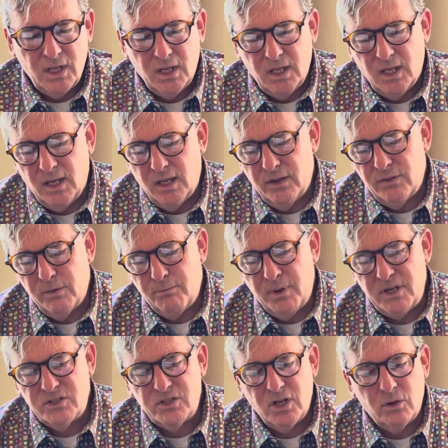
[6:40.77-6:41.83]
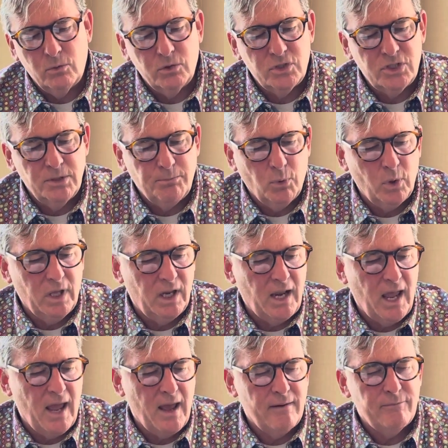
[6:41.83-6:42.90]
The best ownership we can
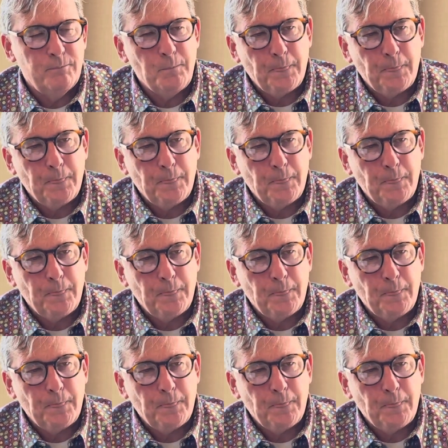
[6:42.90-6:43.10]
have.